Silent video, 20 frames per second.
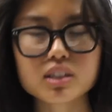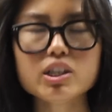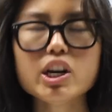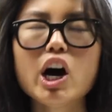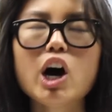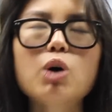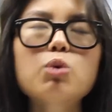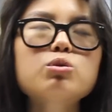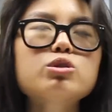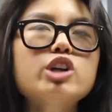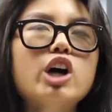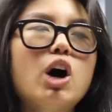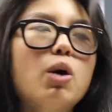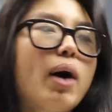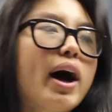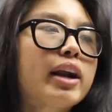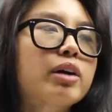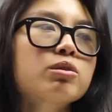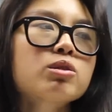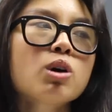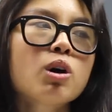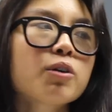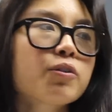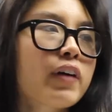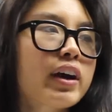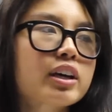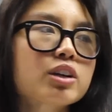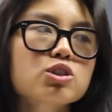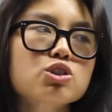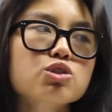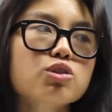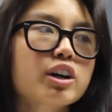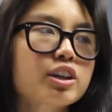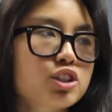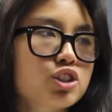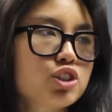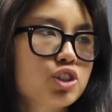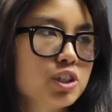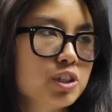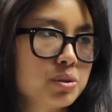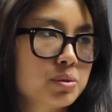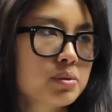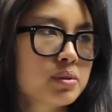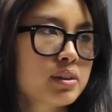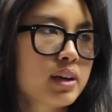No, no, I don't know if I can trust you